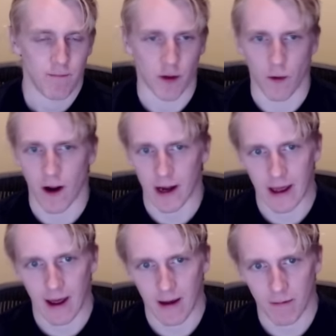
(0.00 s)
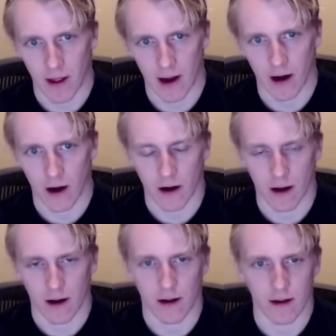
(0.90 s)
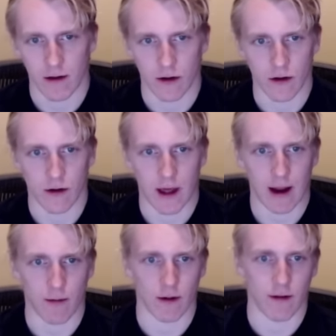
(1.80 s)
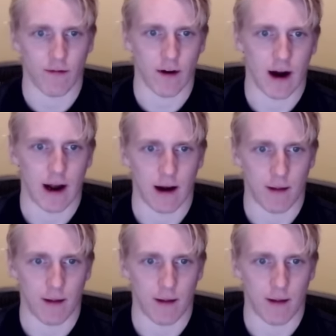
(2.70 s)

The running game there, uh, you can't really figure out.